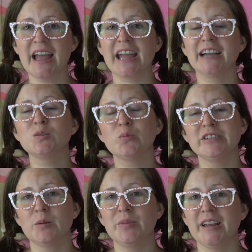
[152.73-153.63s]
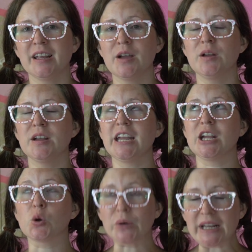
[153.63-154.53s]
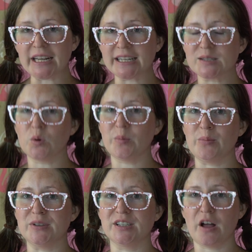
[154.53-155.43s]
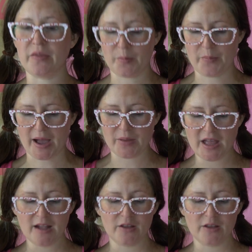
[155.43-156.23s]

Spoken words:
and witch sharpening ingredients will be boosted on the map.